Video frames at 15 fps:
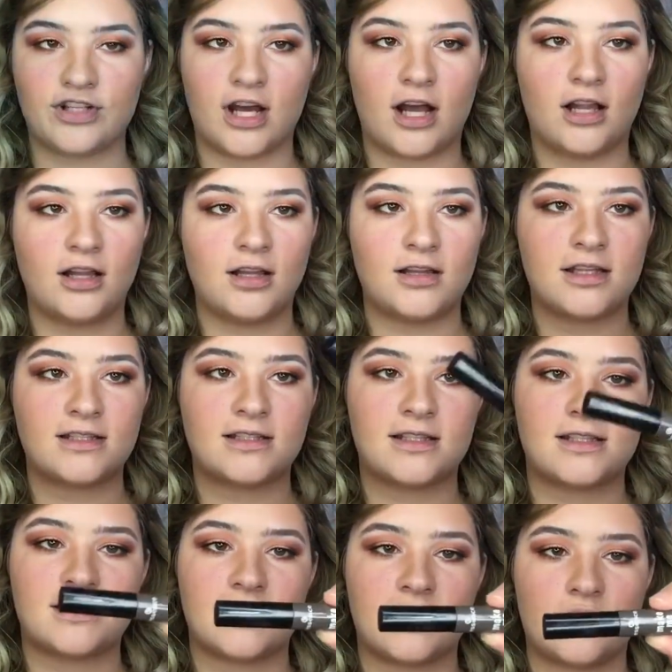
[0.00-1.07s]
gel. This
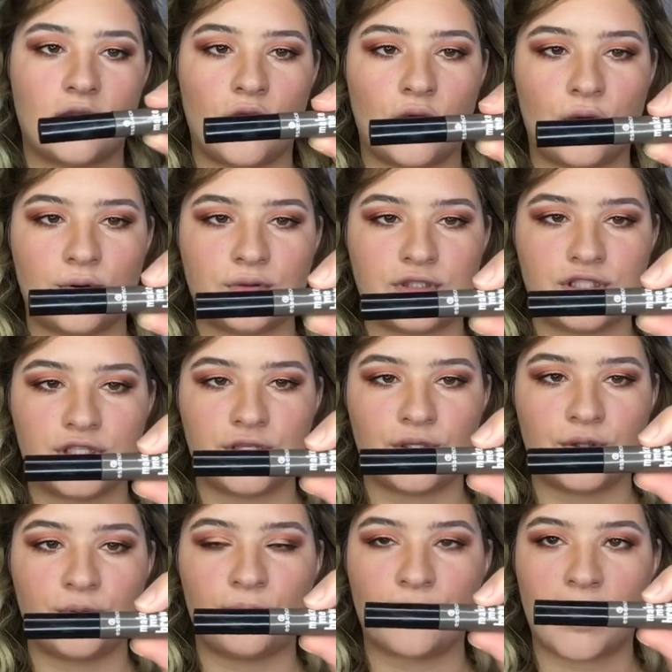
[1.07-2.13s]
is an
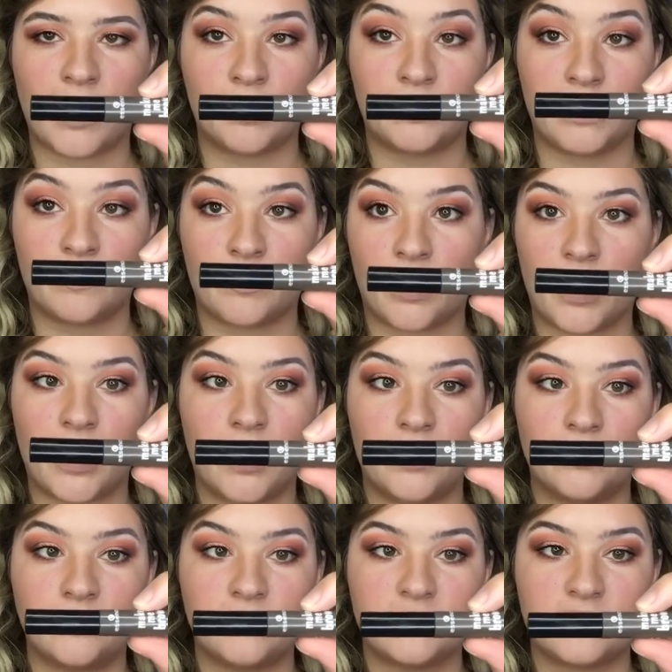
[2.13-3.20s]
O2 Brownie
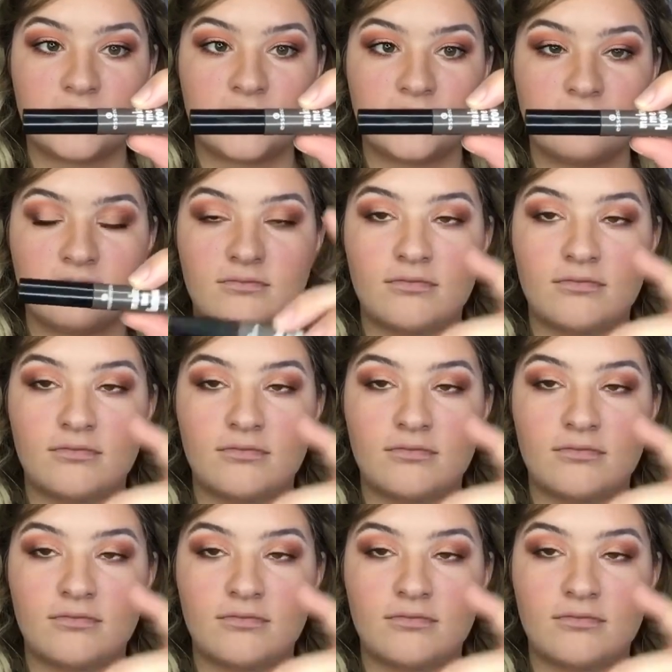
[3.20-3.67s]
Brows.